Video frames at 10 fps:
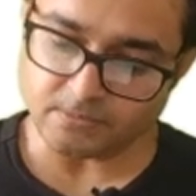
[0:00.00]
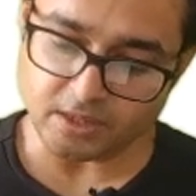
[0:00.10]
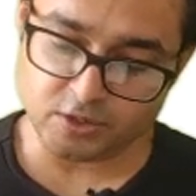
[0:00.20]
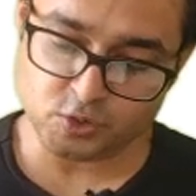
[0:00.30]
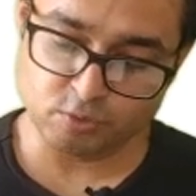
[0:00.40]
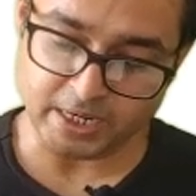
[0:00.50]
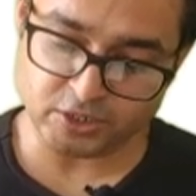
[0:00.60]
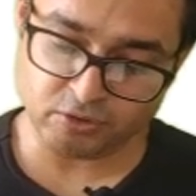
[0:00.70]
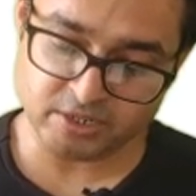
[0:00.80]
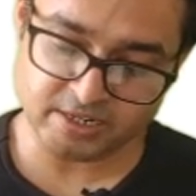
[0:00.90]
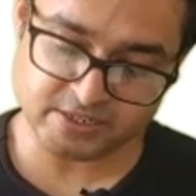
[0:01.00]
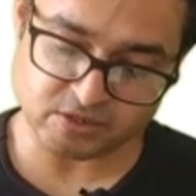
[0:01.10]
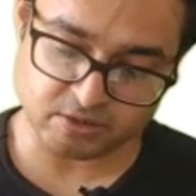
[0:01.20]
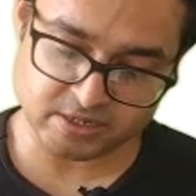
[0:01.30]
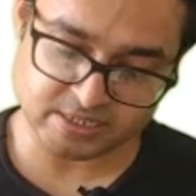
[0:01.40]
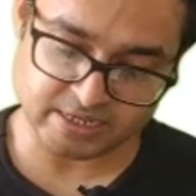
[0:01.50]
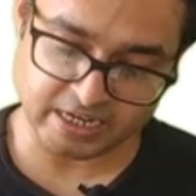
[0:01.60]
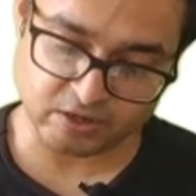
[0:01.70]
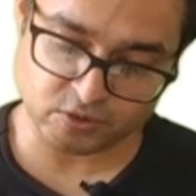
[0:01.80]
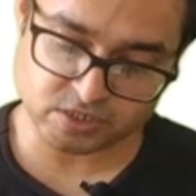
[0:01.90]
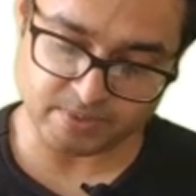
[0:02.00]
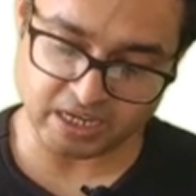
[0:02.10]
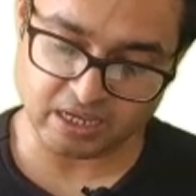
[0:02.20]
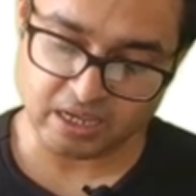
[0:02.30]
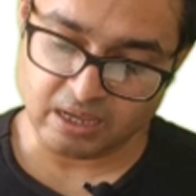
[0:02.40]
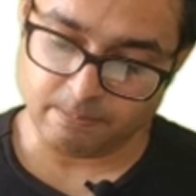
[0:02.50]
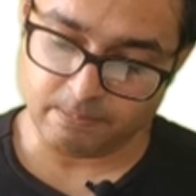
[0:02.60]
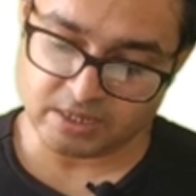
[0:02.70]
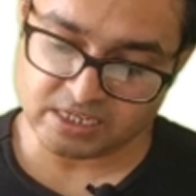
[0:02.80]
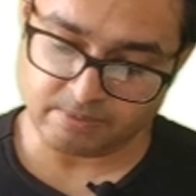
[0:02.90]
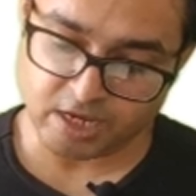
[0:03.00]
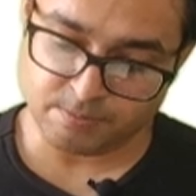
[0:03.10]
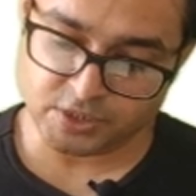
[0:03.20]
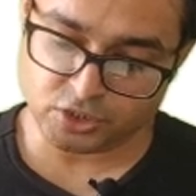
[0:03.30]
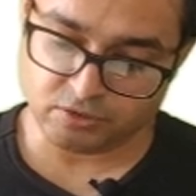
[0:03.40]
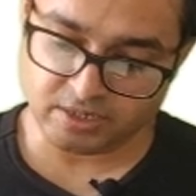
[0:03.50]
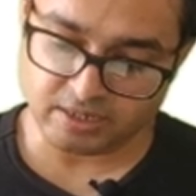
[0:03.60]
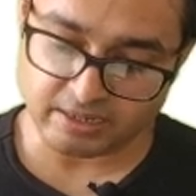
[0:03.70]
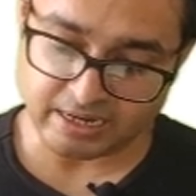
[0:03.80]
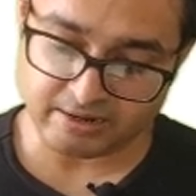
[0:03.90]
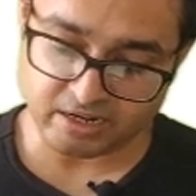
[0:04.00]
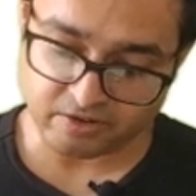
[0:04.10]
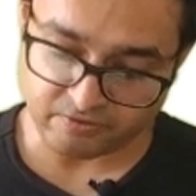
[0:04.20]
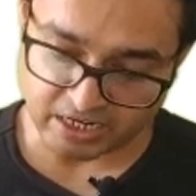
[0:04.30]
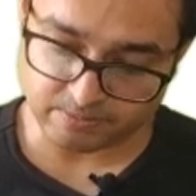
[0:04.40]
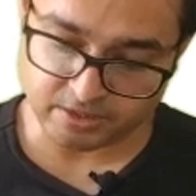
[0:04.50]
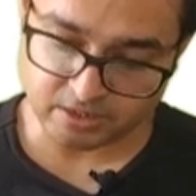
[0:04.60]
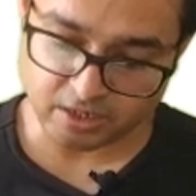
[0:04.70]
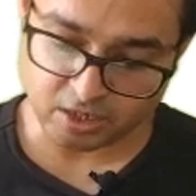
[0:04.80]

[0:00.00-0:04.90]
So mitochondrial disorders are diagnosed by muscle biopsy showing red fiber.